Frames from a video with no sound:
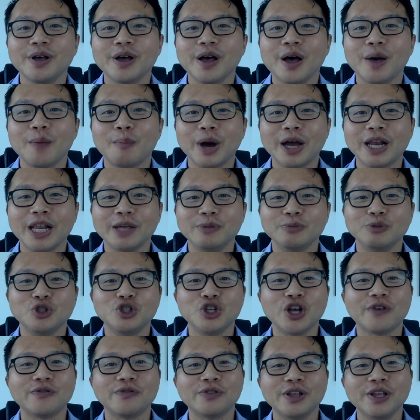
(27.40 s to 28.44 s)
My name is
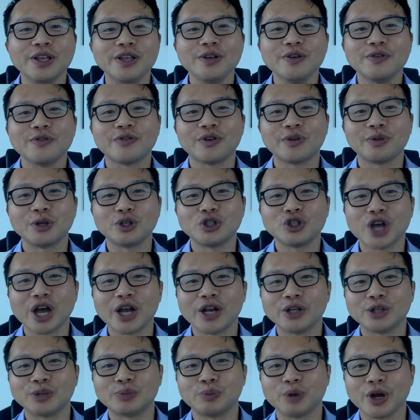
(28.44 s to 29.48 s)
Jeff Lee from the
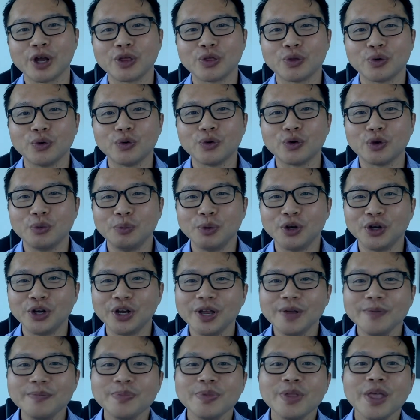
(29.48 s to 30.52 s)
Shyness Breakthrough
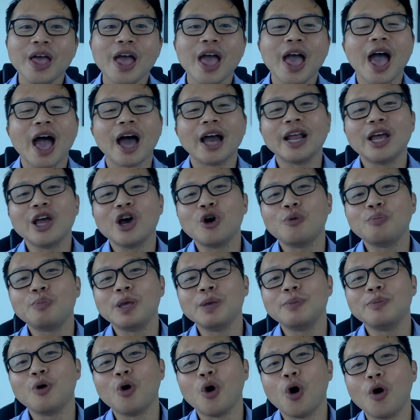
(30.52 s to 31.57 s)
community, and I help
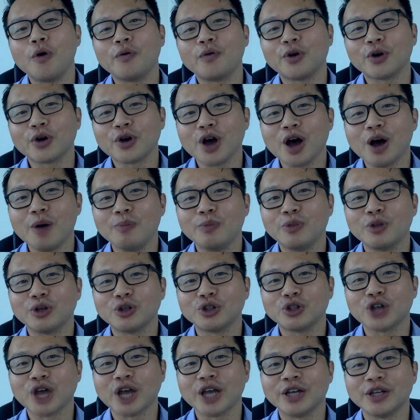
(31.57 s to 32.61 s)
people overcome their
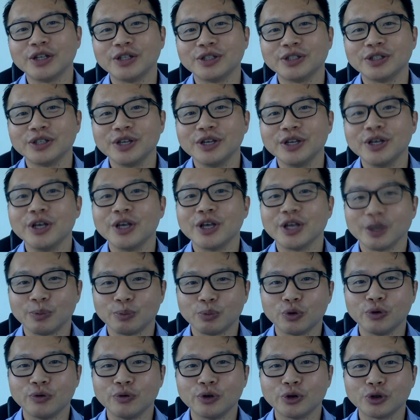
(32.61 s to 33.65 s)
shyness,
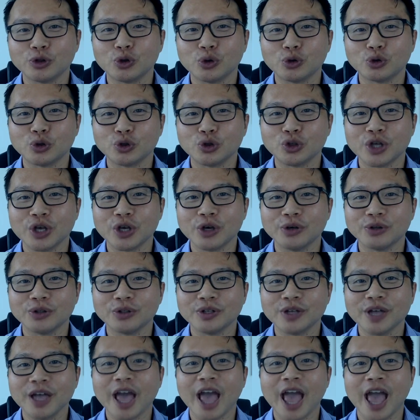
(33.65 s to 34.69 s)
improve their social skills,
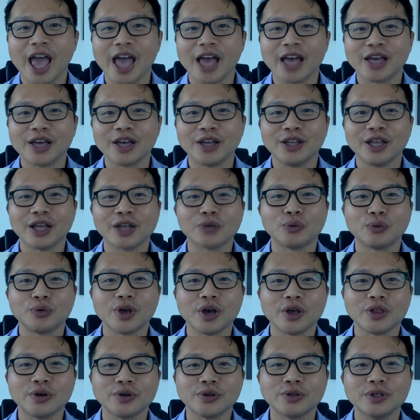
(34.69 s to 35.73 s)
and connect with
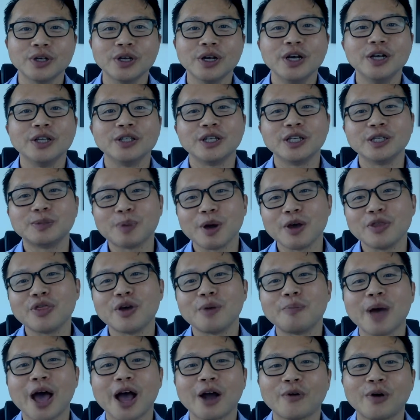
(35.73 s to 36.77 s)
others despite their
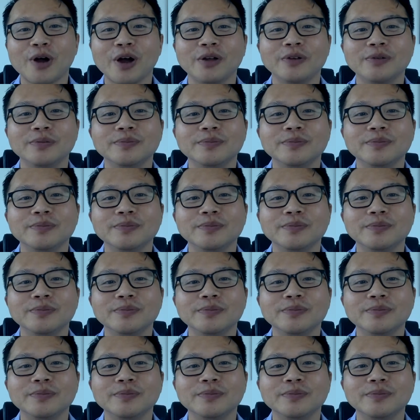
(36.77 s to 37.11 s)
background.